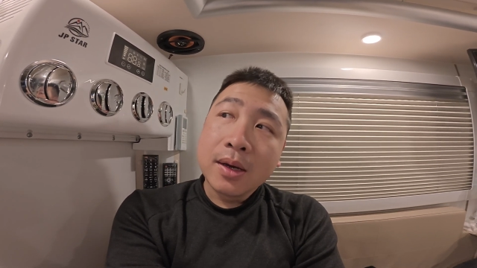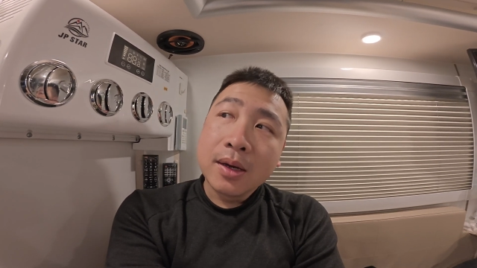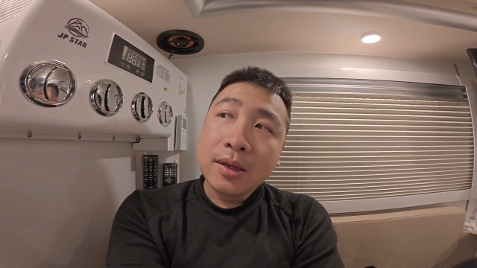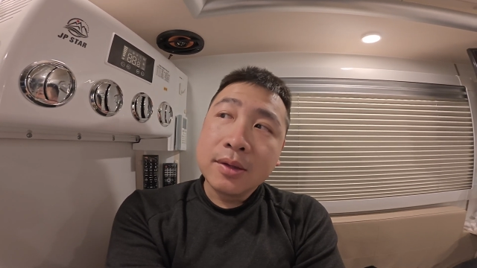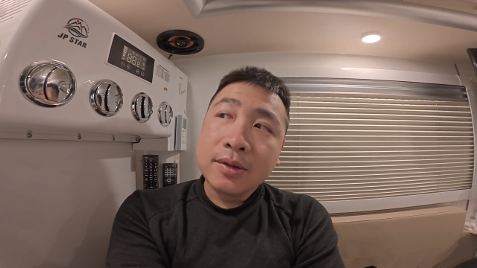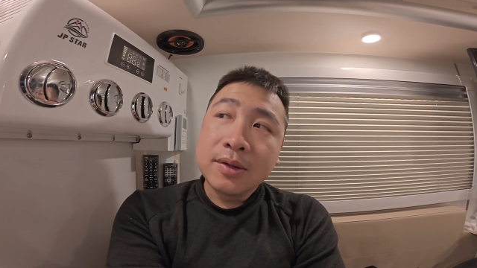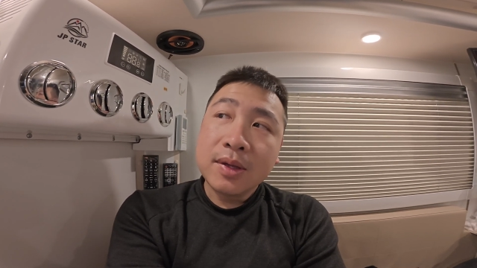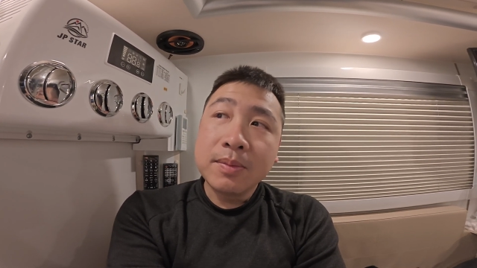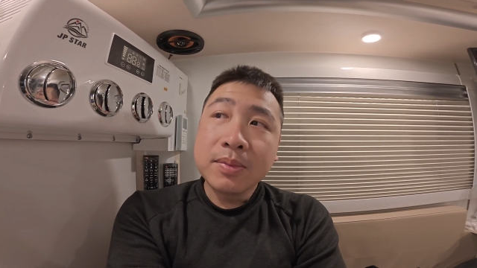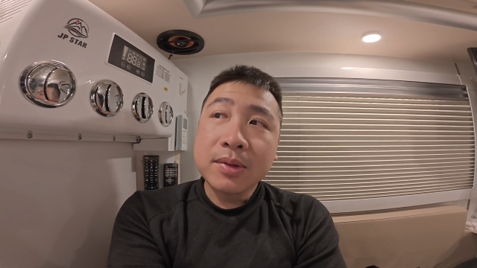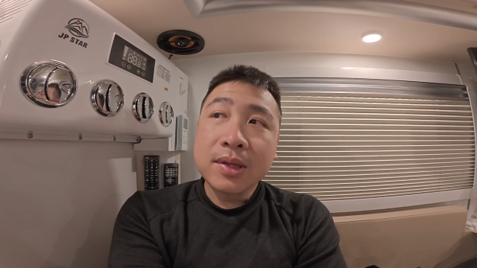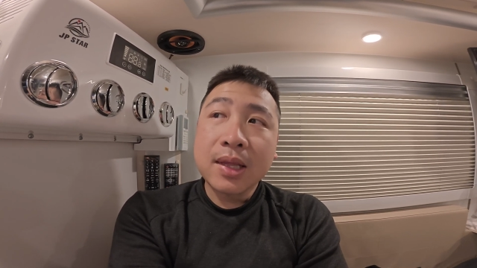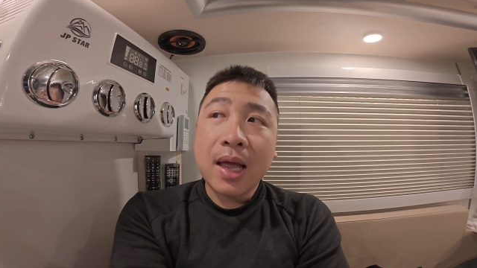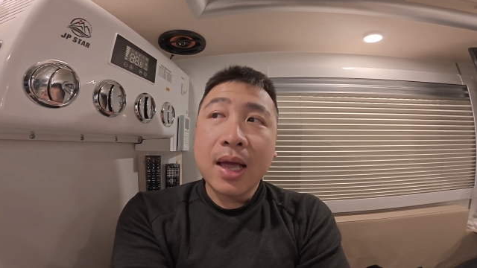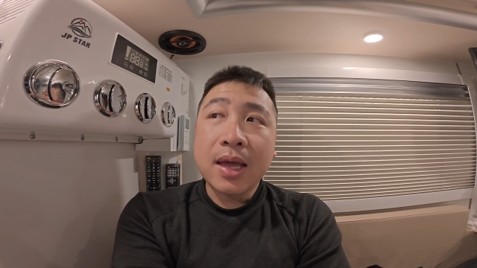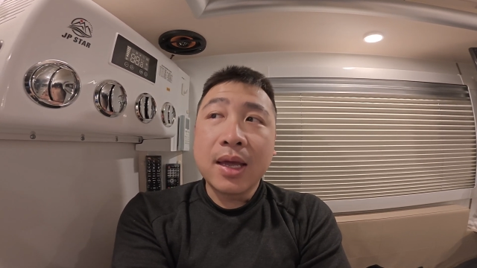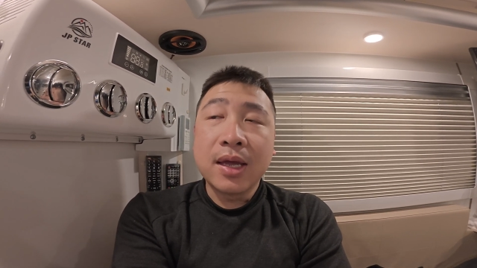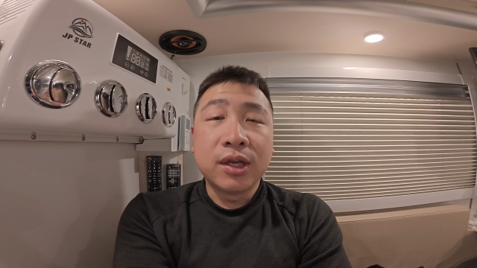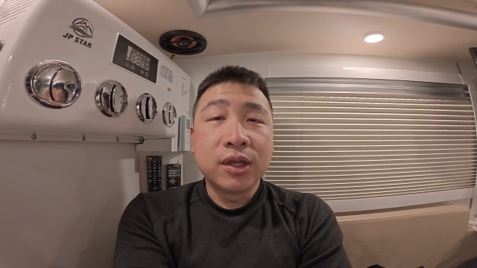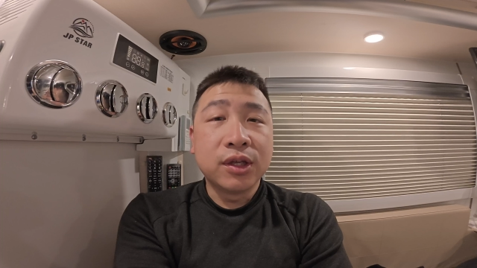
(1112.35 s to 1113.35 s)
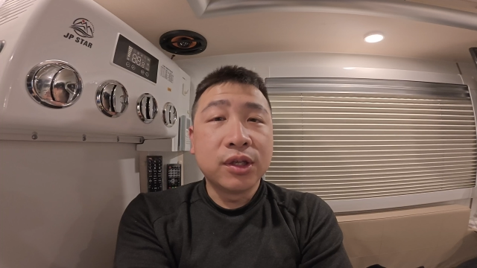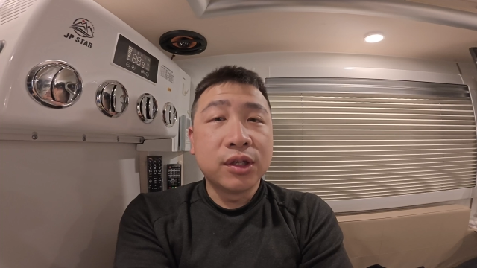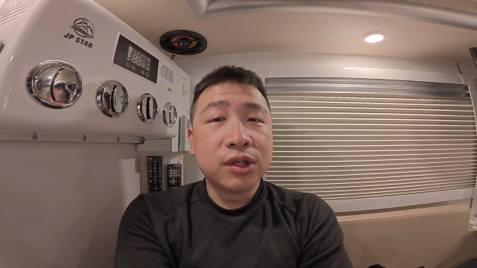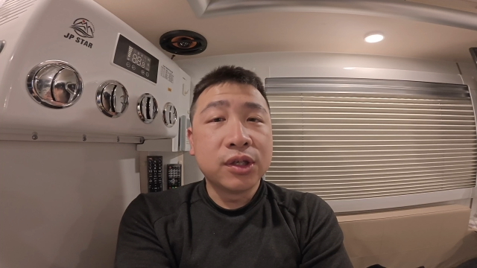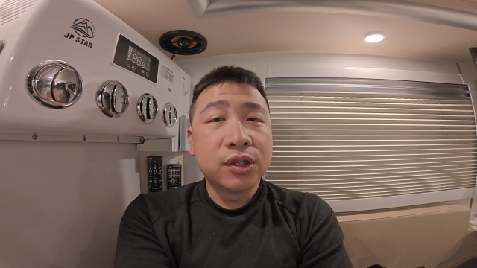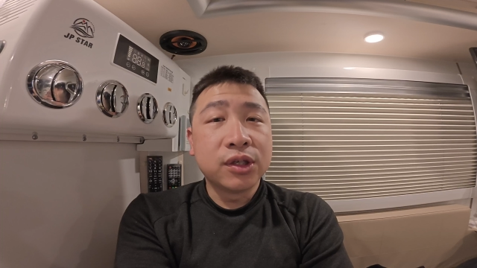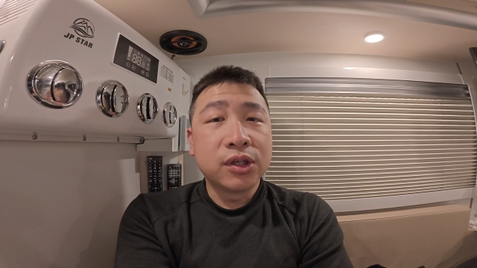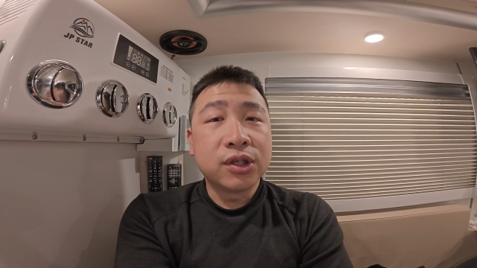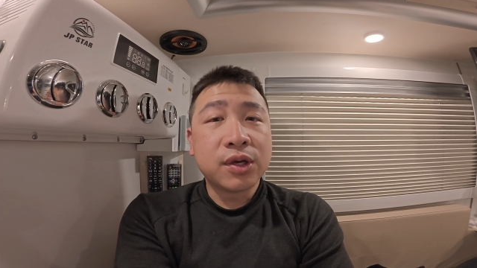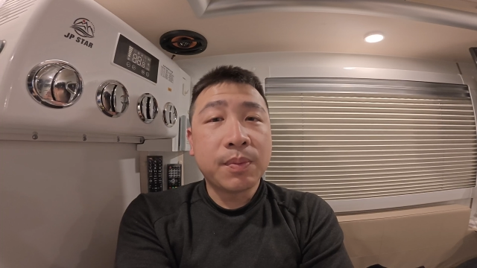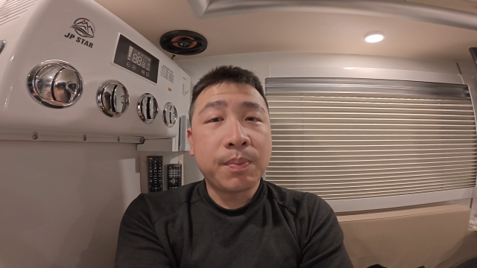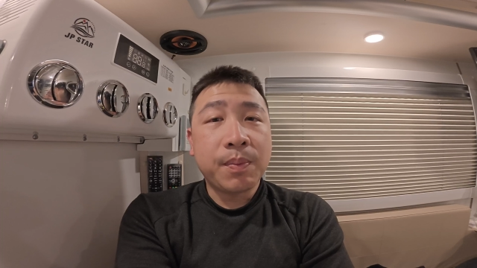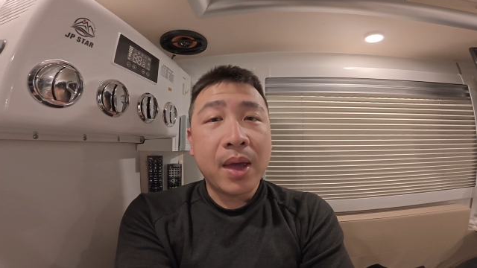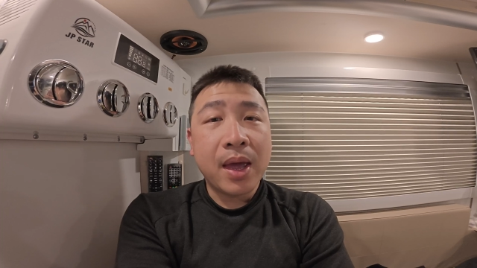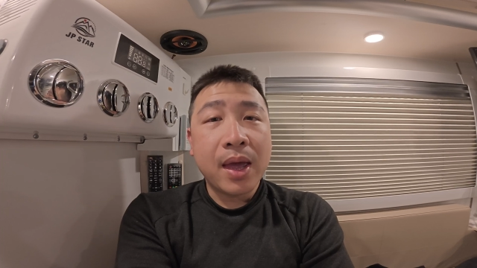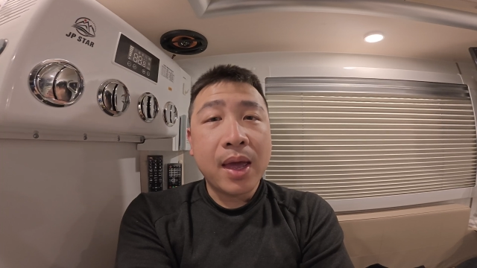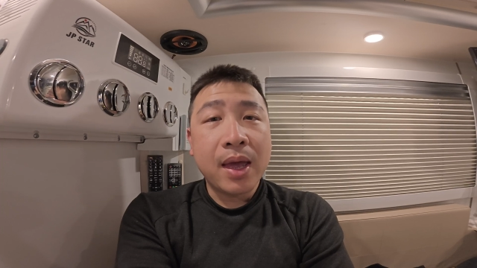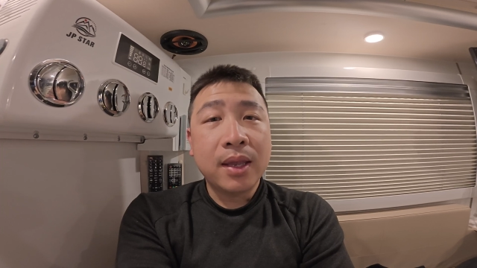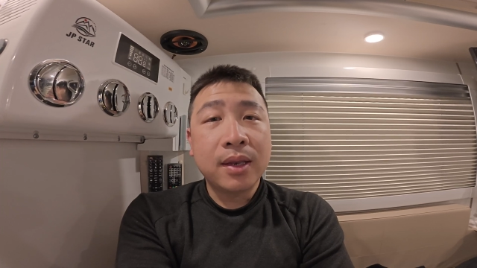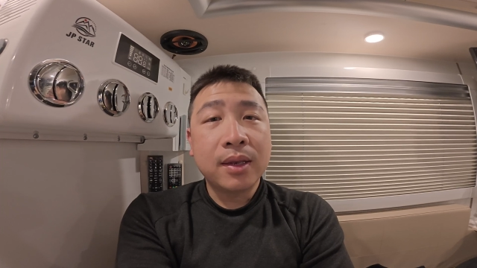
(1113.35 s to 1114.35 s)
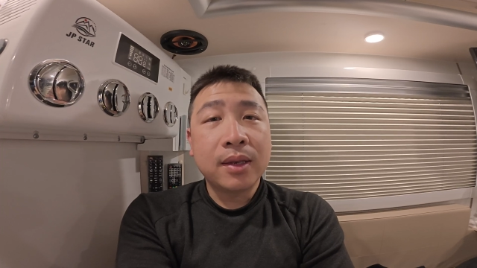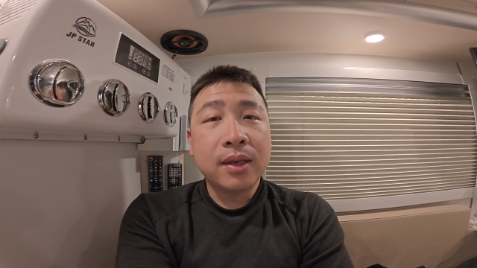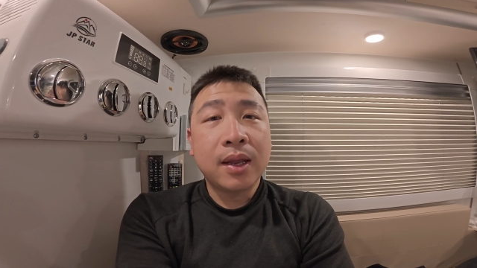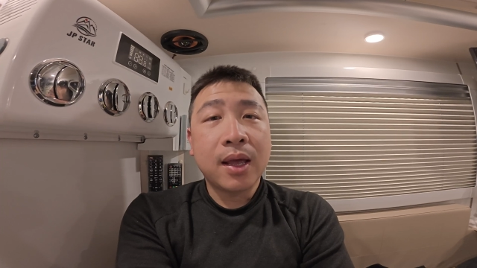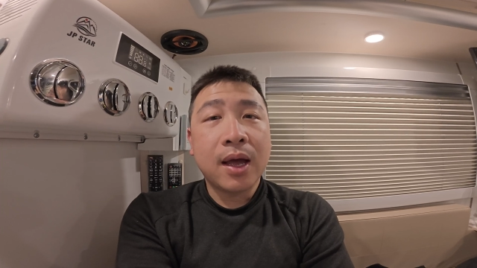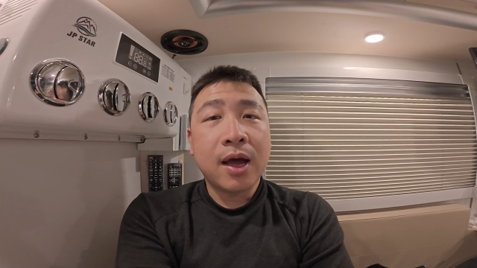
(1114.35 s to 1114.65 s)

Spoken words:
it seems like in Japan,